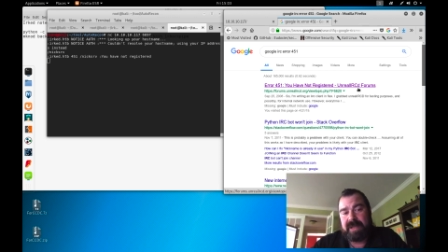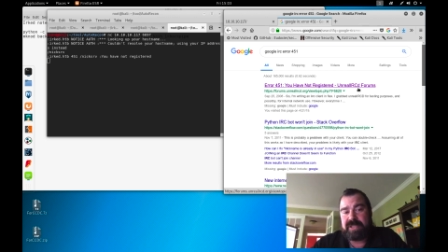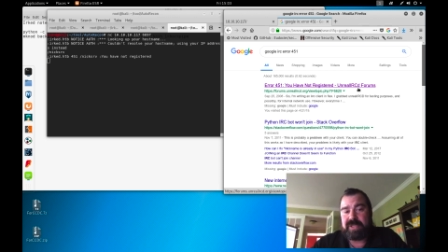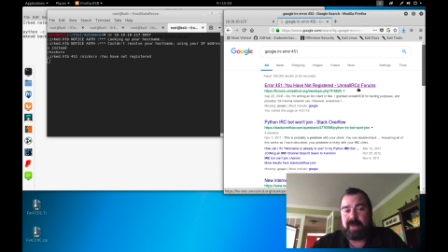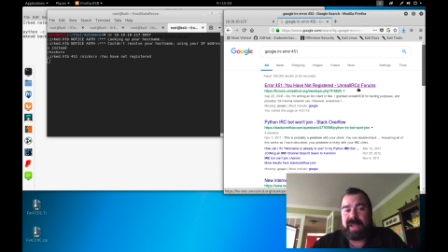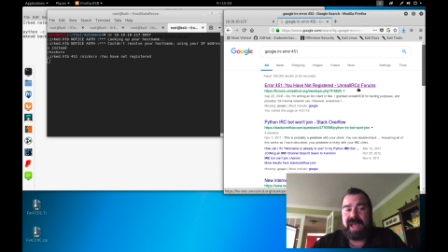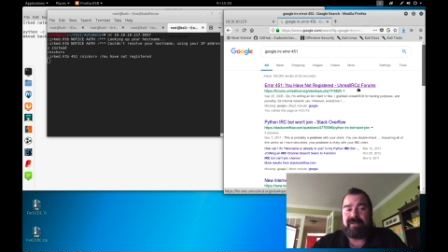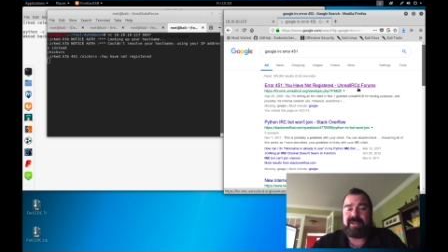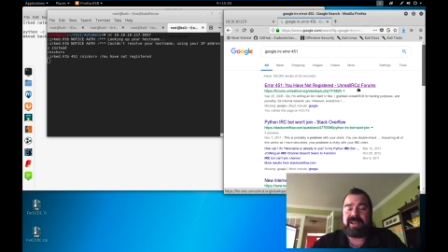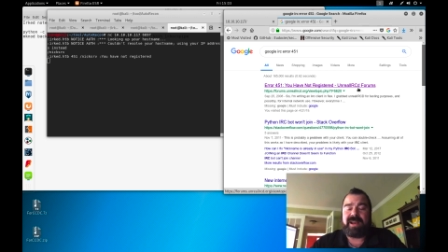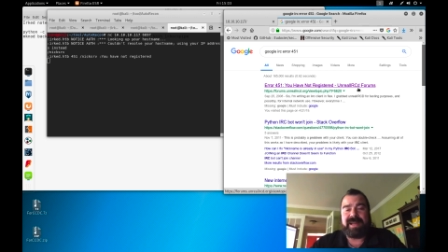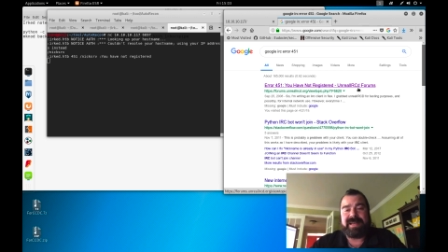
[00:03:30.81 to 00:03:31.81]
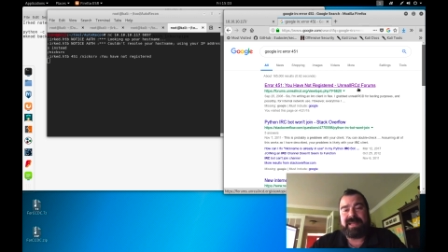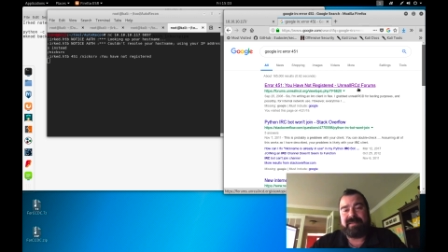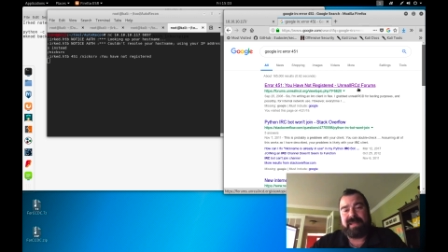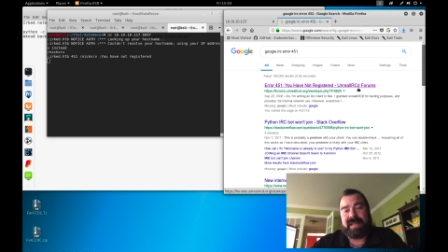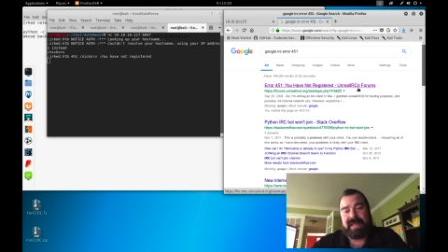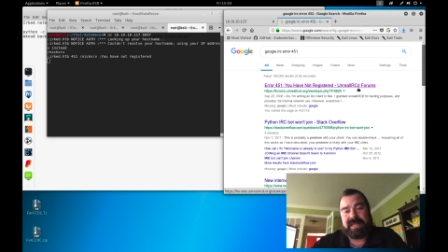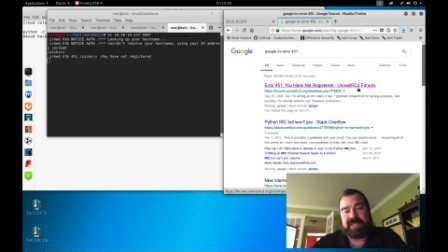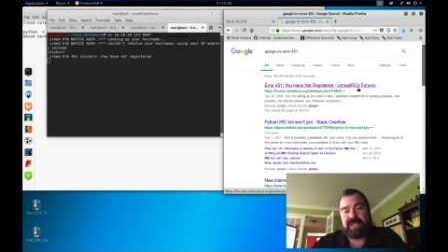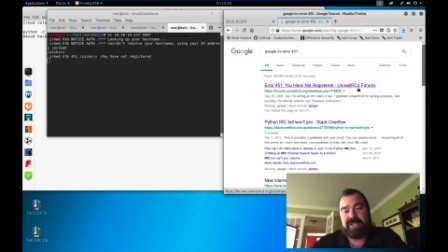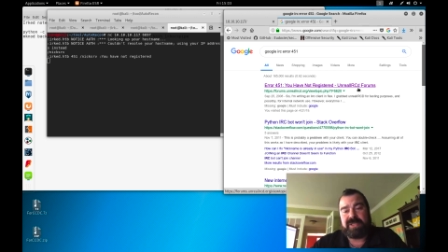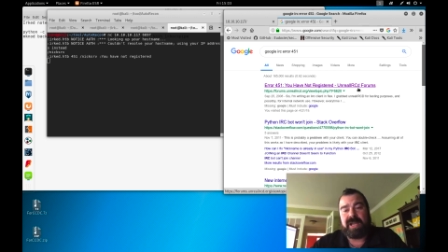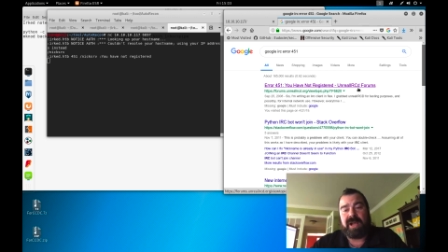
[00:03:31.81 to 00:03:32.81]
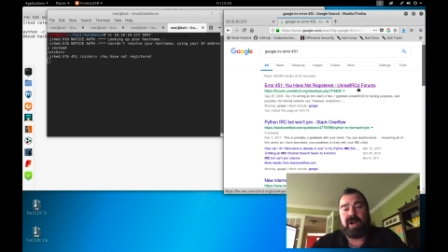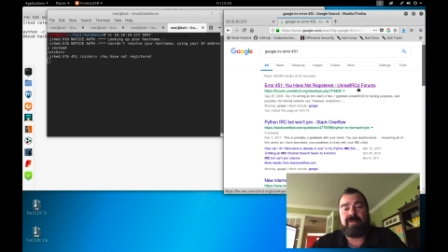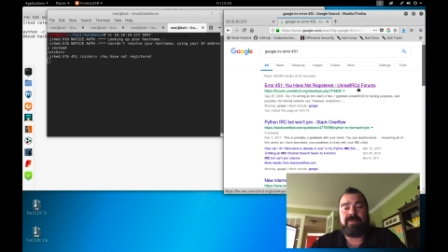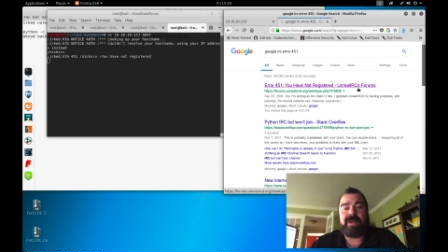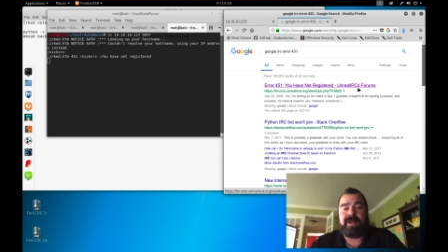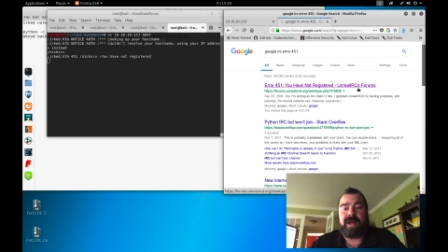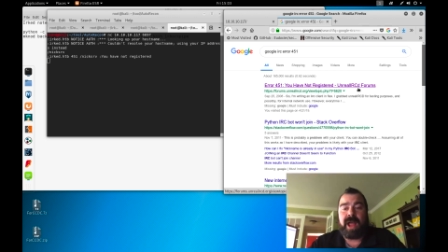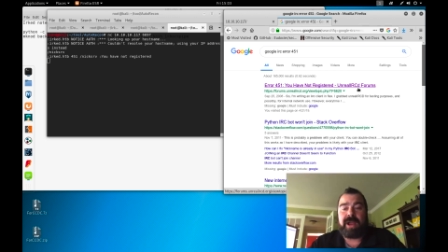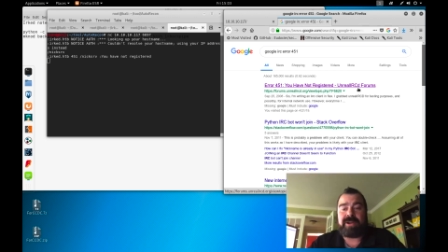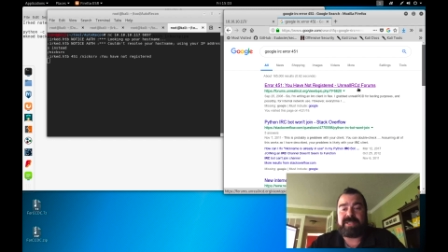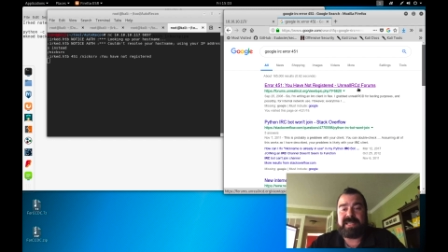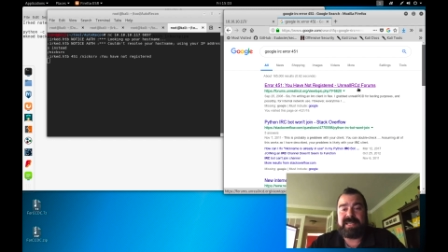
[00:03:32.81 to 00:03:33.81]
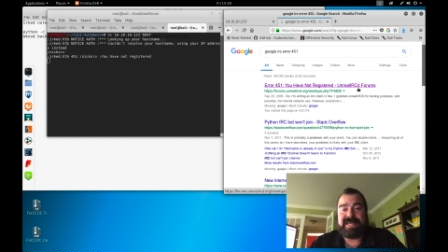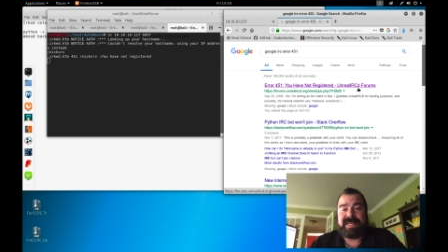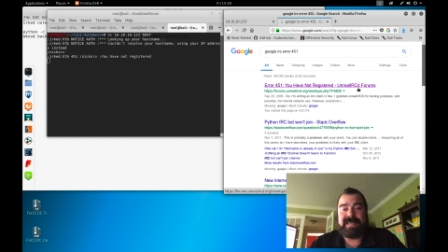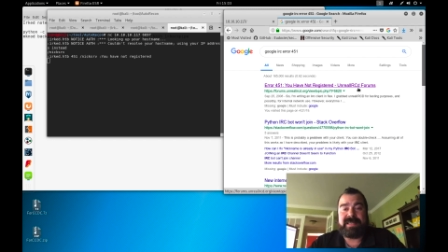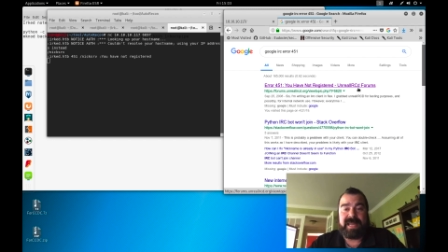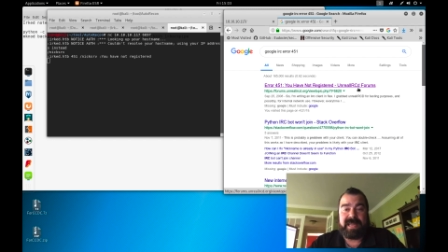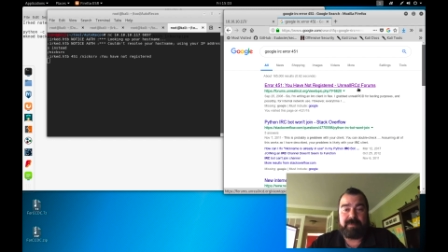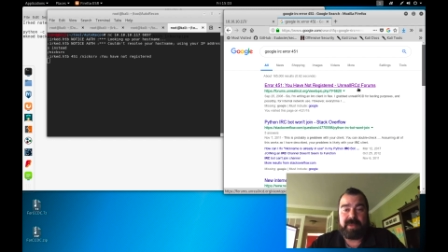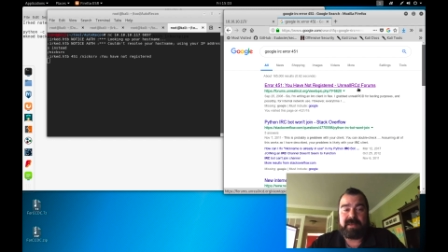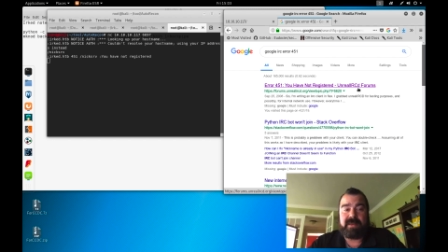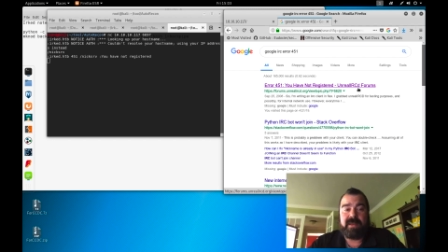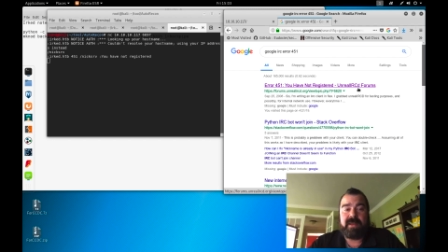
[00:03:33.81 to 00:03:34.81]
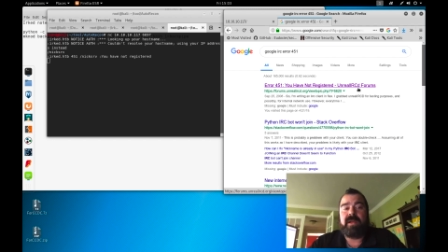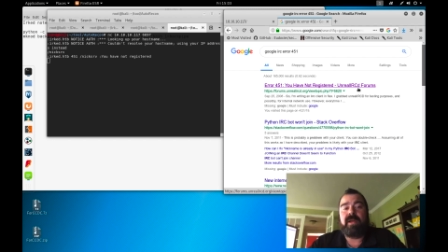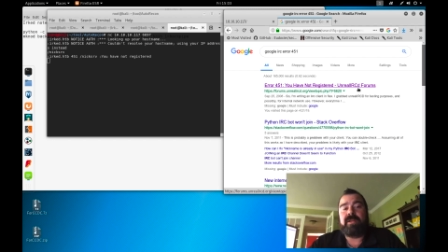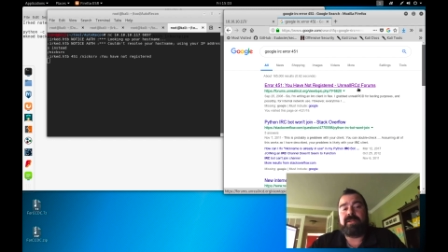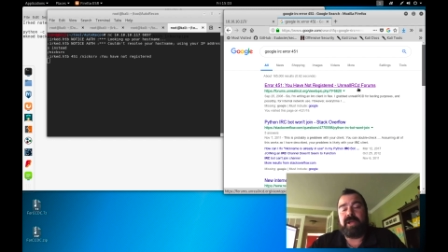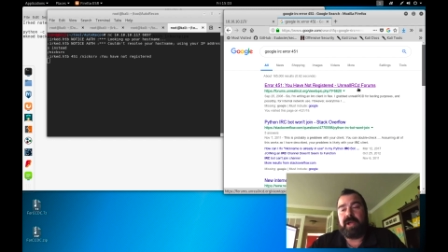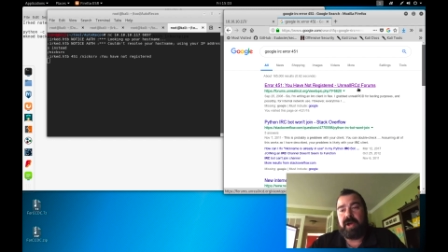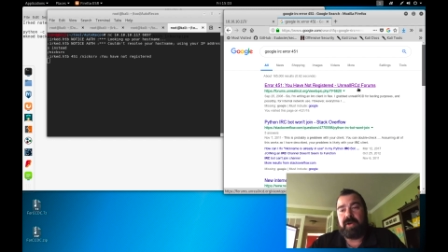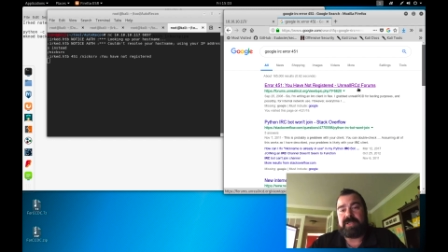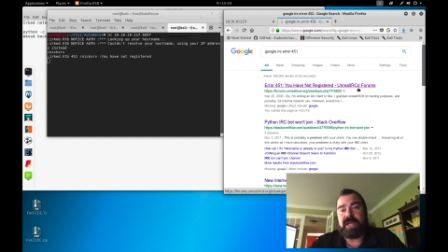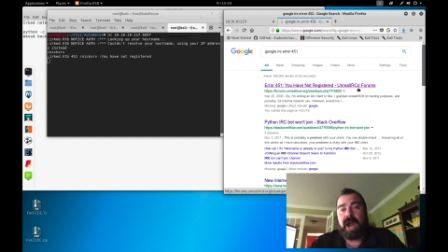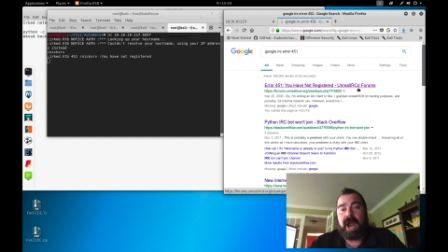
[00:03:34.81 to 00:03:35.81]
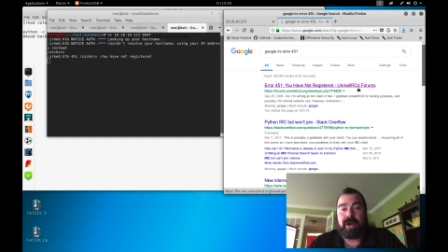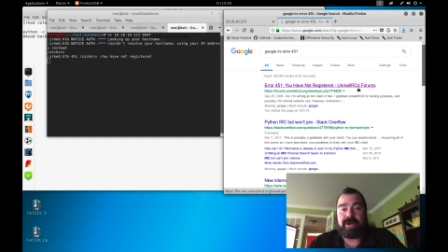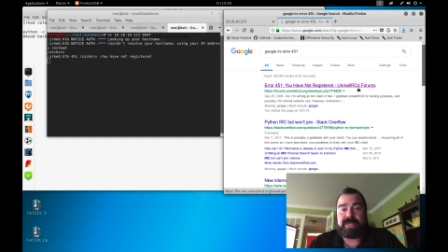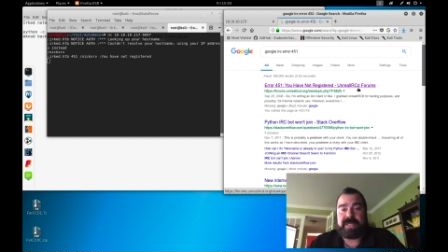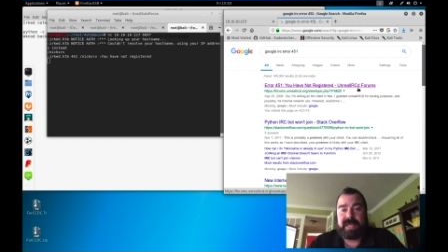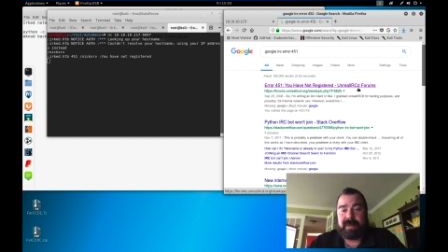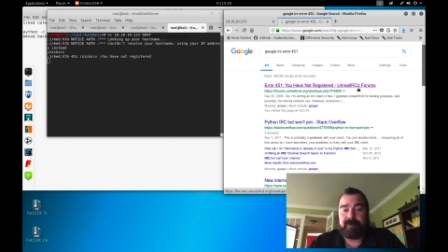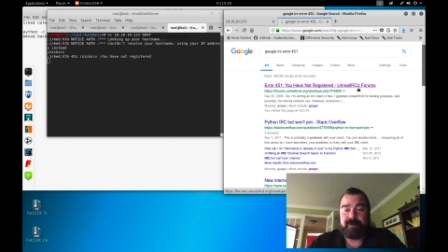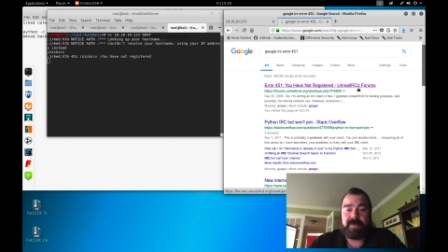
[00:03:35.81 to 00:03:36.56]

So we have a good idea that it's using Unreal IRCD daemon to host IRC.